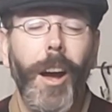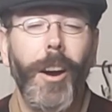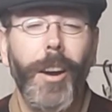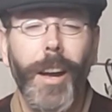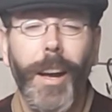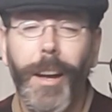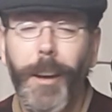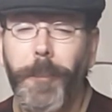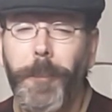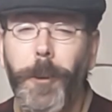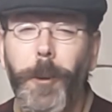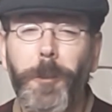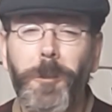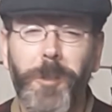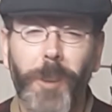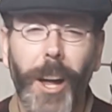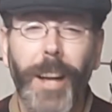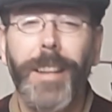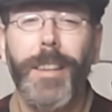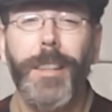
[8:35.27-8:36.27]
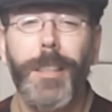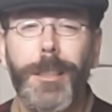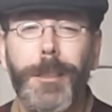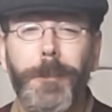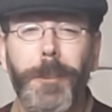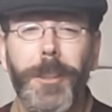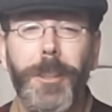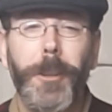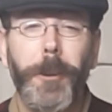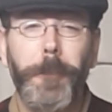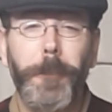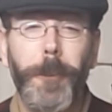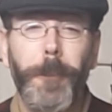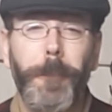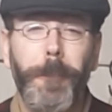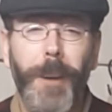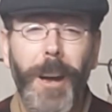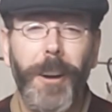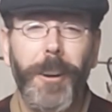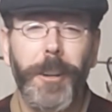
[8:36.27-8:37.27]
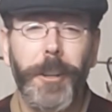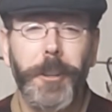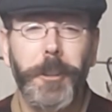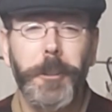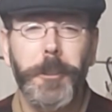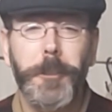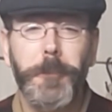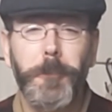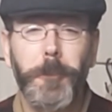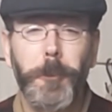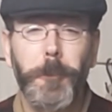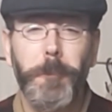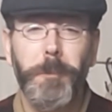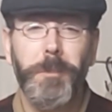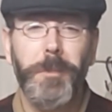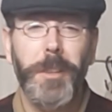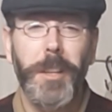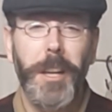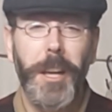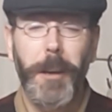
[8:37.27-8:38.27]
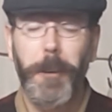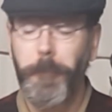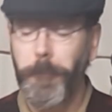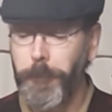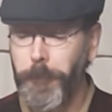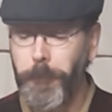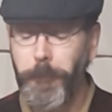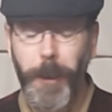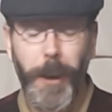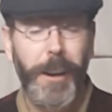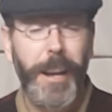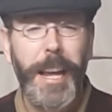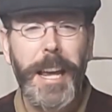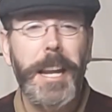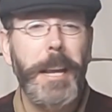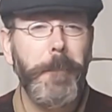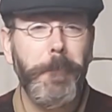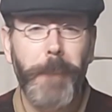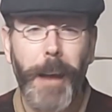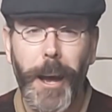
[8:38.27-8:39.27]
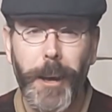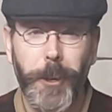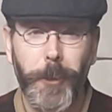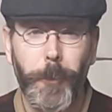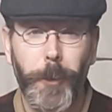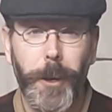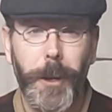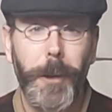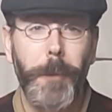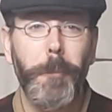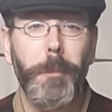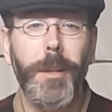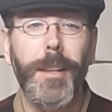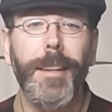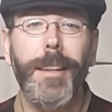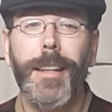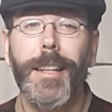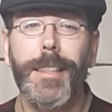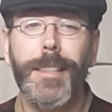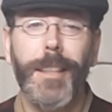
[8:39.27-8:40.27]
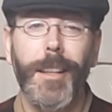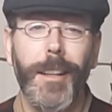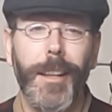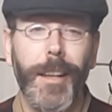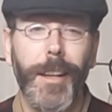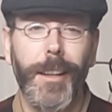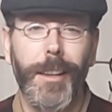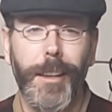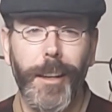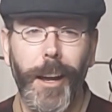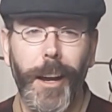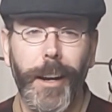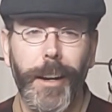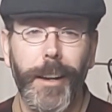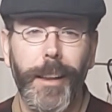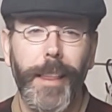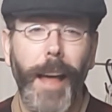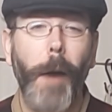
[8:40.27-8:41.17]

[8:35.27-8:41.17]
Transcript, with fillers: Okay, if you liked this video, if you found it useful, if you found any value in it, please click like.